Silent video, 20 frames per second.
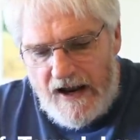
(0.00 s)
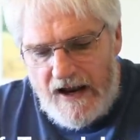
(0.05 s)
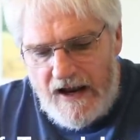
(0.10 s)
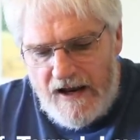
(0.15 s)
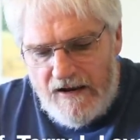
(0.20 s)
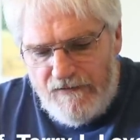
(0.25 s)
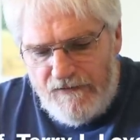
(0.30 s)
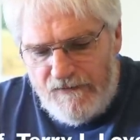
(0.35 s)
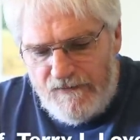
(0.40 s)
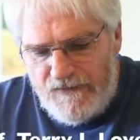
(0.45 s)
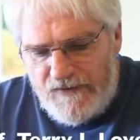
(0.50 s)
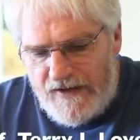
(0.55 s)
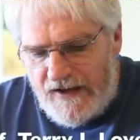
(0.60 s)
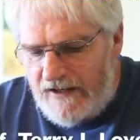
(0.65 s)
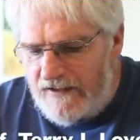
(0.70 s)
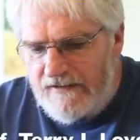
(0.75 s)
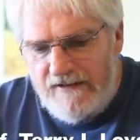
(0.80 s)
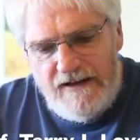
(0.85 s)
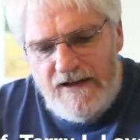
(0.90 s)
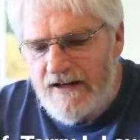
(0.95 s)

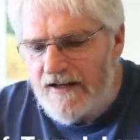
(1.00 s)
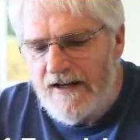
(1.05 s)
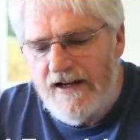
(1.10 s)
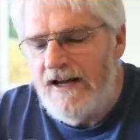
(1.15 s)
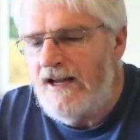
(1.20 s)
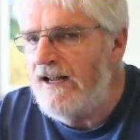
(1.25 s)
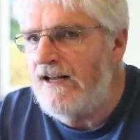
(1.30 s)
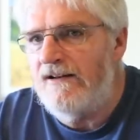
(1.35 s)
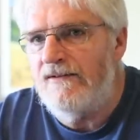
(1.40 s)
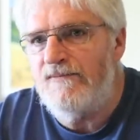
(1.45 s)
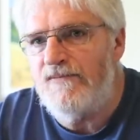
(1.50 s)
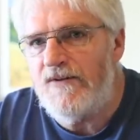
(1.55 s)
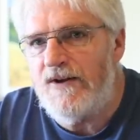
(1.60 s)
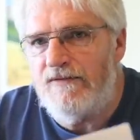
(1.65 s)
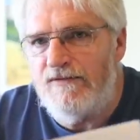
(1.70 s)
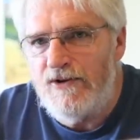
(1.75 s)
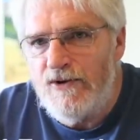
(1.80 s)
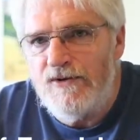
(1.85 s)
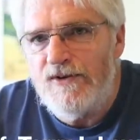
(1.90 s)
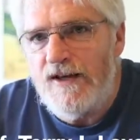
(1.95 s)
And again,
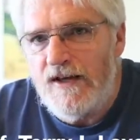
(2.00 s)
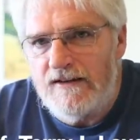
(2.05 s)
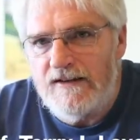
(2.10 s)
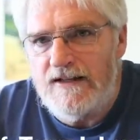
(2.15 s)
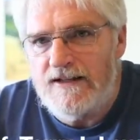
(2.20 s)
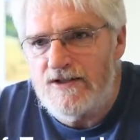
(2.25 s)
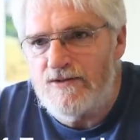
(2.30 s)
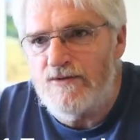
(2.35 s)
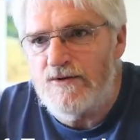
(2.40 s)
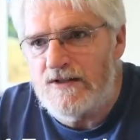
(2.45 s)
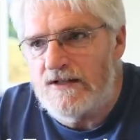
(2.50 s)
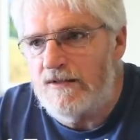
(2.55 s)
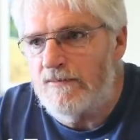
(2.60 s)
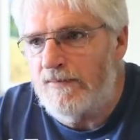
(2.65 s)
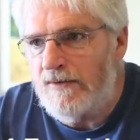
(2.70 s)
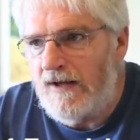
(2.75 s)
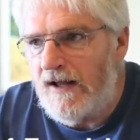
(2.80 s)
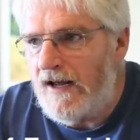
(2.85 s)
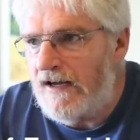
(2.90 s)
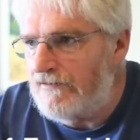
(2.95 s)
if you thought this was the
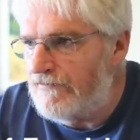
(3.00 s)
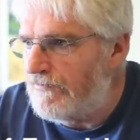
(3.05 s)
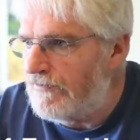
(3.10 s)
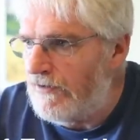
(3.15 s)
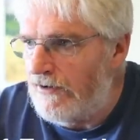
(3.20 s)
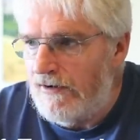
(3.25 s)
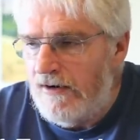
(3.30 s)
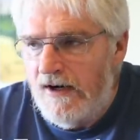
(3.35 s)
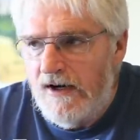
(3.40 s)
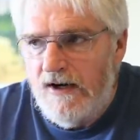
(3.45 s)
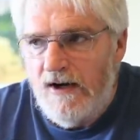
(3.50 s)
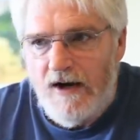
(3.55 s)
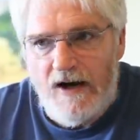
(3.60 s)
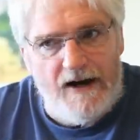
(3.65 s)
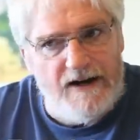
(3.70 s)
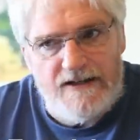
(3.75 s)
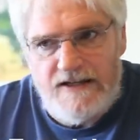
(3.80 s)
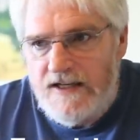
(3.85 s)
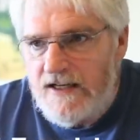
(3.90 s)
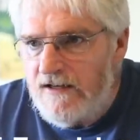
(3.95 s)
plot for
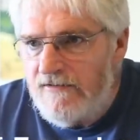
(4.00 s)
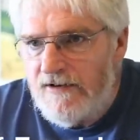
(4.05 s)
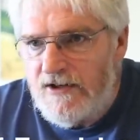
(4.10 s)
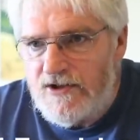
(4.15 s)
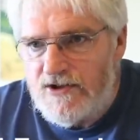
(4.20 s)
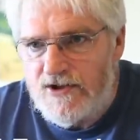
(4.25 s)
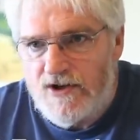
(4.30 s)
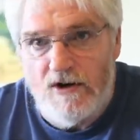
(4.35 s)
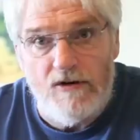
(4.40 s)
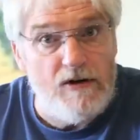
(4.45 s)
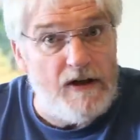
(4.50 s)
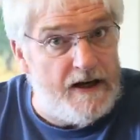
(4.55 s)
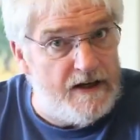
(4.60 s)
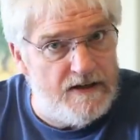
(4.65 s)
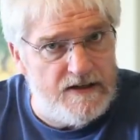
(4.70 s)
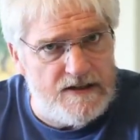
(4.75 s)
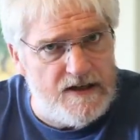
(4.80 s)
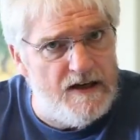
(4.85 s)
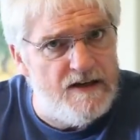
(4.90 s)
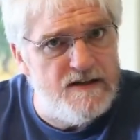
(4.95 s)
a TV show like
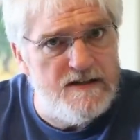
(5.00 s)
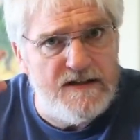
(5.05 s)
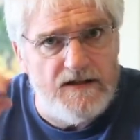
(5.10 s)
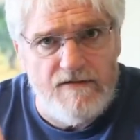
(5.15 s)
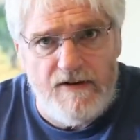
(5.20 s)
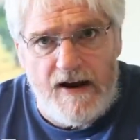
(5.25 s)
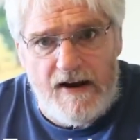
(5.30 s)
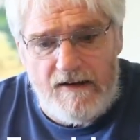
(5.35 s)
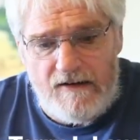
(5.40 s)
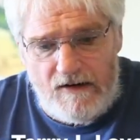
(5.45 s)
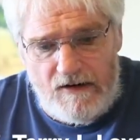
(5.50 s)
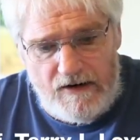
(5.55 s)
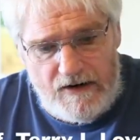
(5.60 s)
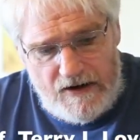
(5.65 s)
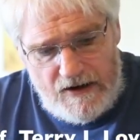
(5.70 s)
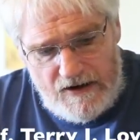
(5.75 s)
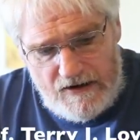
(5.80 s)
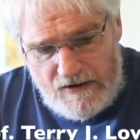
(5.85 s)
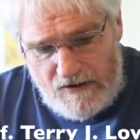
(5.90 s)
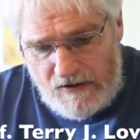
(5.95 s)
Sons of
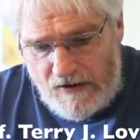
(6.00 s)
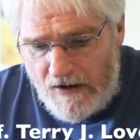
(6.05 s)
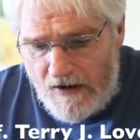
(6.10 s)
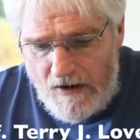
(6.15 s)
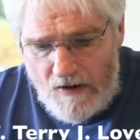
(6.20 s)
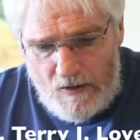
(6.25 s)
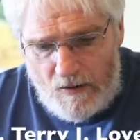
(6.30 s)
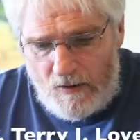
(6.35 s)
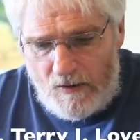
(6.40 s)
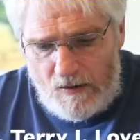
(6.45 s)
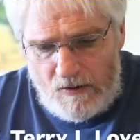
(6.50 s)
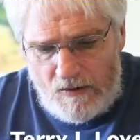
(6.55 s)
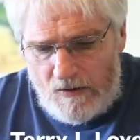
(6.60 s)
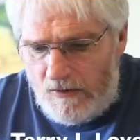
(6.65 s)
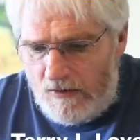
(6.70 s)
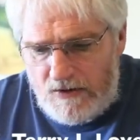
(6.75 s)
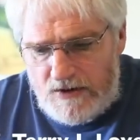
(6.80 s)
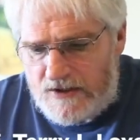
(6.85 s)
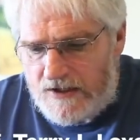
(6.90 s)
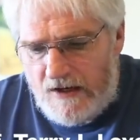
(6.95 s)
Anarchy
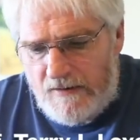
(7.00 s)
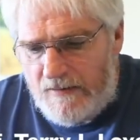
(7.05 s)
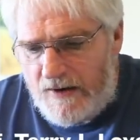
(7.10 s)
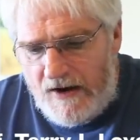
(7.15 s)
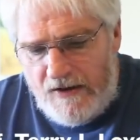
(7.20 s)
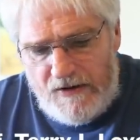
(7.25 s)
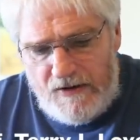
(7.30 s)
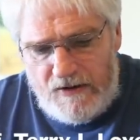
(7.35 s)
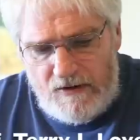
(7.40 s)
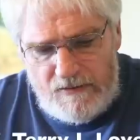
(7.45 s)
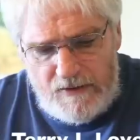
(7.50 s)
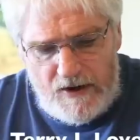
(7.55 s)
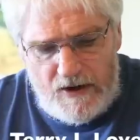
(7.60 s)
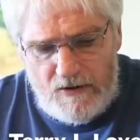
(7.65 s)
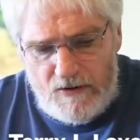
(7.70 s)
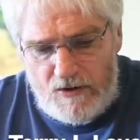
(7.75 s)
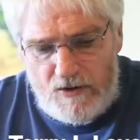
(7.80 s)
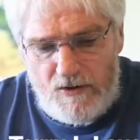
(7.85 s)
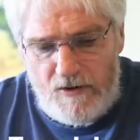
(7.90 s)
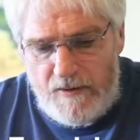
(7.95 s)
or some
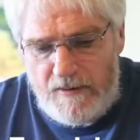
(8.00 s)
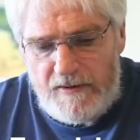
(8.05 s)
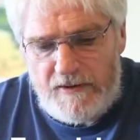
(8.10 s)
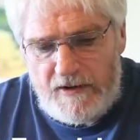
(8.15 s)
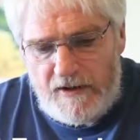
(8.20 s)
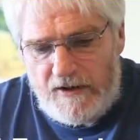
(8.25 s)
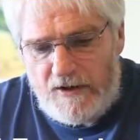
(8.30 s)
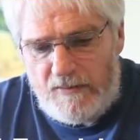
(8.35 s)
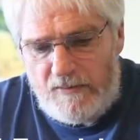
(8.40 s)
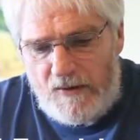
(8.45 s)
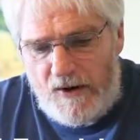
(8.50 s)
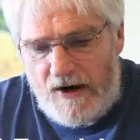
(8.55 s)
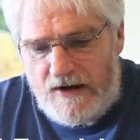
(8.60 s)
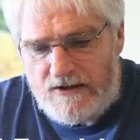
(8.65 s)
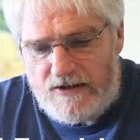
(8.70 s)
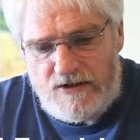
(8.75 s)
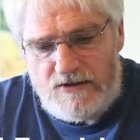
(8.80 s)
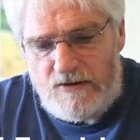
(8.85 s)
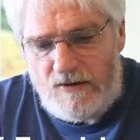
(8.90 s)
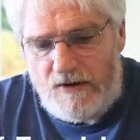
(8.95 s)
other, criminal
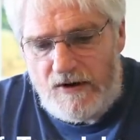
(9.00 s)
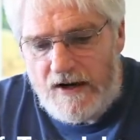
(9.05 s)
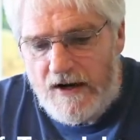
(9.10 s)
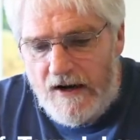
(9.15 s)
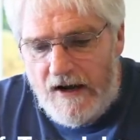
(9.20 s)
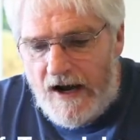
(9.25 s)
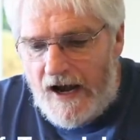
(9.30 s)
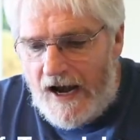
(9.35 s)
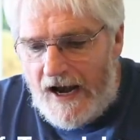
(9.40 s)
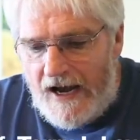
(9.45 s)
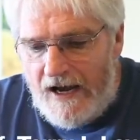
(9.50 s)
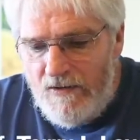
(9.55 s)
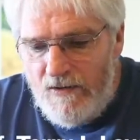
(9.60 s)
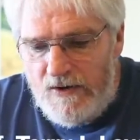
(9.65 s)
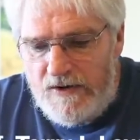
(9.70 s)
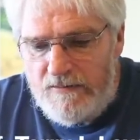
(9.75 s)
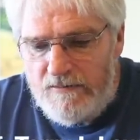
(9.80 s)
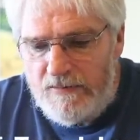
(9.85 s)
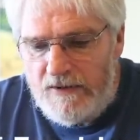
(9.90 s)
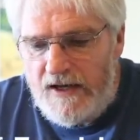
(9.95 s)
enterprise story, I
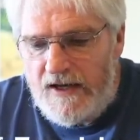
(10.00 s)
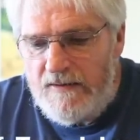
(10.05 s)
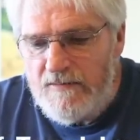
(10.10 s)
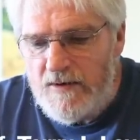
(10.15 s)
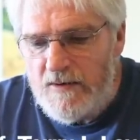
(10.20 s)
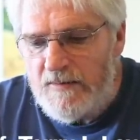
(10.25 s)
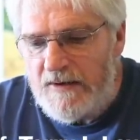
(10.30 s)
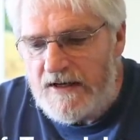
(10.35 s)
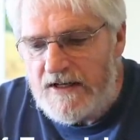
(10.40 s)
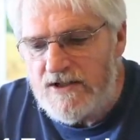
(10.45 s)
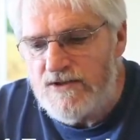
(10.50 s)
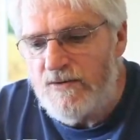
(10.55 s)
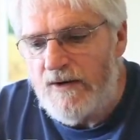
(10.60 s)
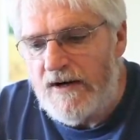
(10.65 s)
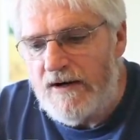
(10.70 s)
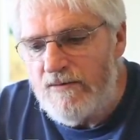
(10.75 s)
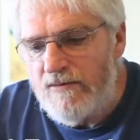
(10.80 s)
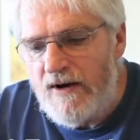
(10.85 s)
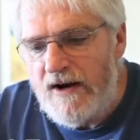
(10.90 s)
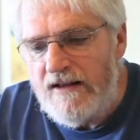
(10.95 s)
wouldn't blame you, because when
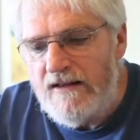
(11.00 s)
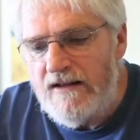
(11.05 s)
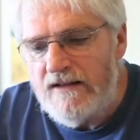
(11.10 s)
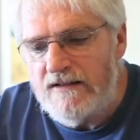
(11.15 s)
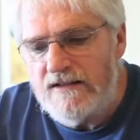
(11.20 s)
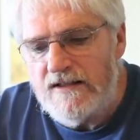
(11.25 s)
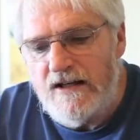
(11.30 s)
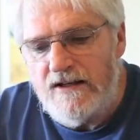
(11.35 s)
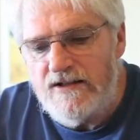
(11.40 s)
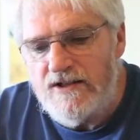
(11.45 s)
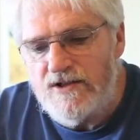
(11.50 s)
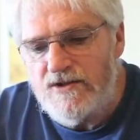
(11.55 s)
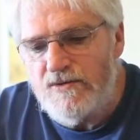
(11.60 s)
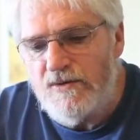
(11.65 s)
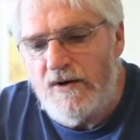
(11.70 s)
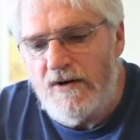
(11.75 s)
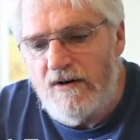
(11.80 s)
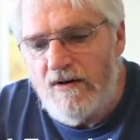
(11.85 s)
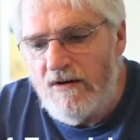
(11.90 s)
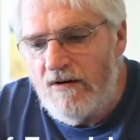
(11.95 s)
I read this, I just
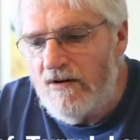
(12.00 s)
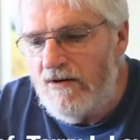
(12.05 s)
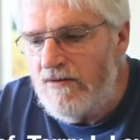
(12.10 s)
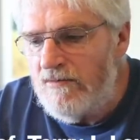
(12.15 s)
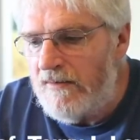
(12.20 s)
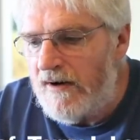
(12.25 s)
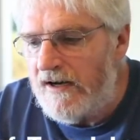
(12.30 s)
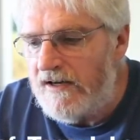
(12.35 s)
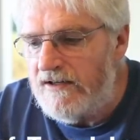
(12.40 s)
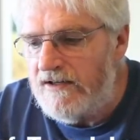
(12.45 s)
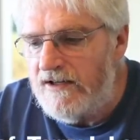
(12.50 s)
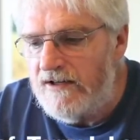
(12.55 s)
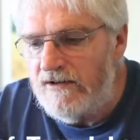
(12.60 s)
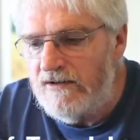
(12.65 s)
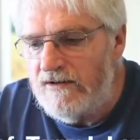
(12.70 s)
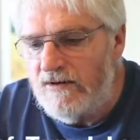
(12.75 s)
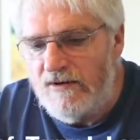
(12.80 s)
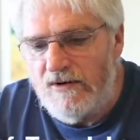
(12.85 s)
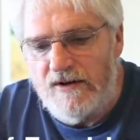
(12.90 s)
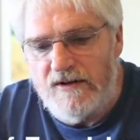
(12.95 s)
went, oh my dear
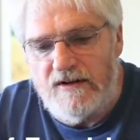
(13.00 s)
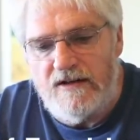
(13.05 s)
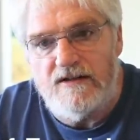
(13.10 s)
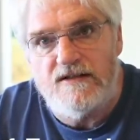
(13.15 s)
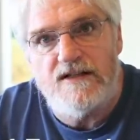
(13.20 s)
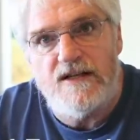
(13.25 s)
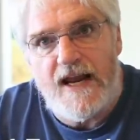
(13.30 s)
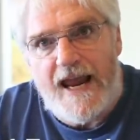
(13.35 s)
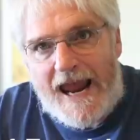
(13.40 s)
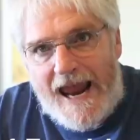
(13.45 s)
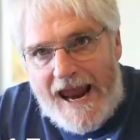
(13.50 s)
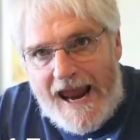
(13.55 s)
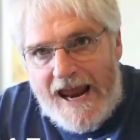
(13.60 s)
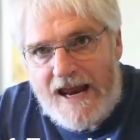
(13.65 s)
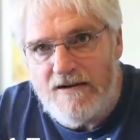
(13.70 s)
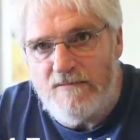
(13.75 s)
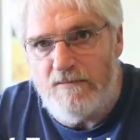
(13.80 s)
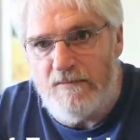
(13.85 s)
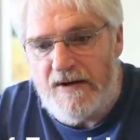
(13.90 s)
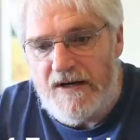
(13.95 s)
Lord, this
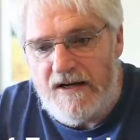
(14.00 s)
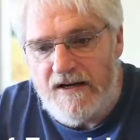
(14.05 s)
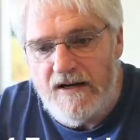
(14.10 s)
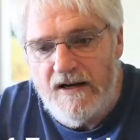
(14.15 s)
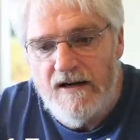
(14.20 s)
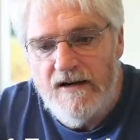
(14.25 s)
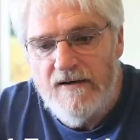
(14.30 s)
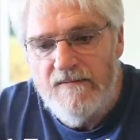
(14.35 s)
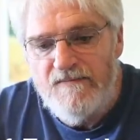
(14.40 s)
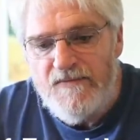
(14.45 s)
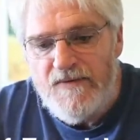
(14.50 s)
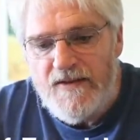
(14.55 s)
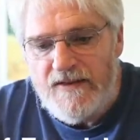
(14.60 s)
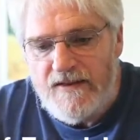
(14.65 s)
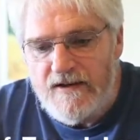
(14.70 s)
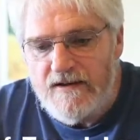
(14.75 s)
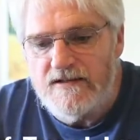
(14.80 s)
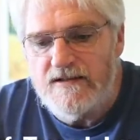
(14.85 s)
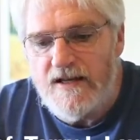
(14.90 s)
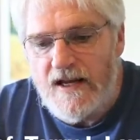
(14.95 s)
can't be
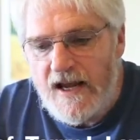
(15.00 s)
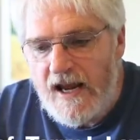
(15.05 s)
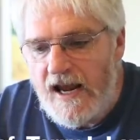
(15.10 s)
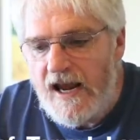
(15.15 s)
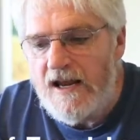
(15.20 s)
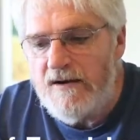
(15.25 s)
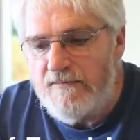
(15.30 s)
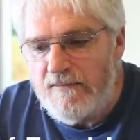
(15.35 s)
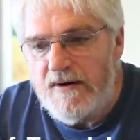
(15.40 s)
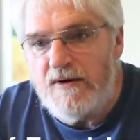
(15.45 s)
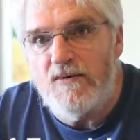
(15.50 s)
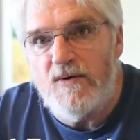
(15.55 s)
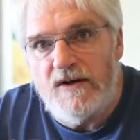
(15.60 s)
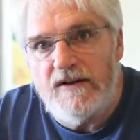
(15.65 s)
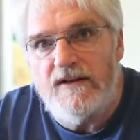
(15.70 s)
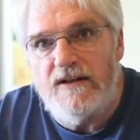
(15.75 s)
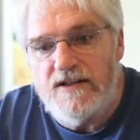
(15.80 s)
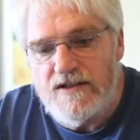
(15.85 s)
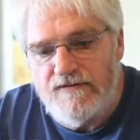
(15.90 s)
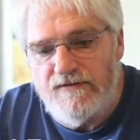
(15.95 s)

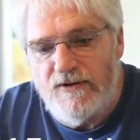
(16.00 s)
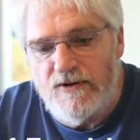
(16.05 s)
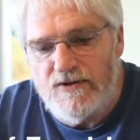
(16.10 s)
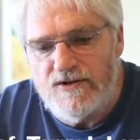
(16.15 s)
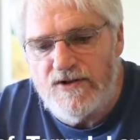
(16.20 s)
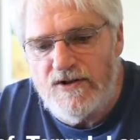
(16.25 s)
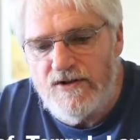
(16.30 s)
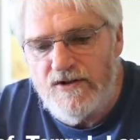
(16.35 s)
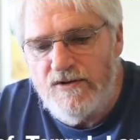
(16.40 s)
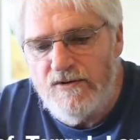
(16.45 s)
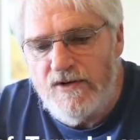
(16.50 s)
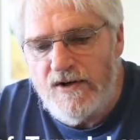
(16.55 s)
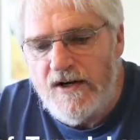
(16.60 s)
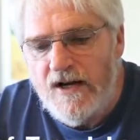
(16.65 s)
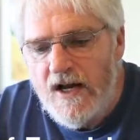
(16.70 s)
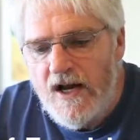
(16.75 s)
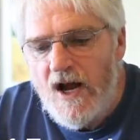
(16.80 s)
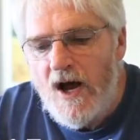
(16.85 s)
what these folks are doing.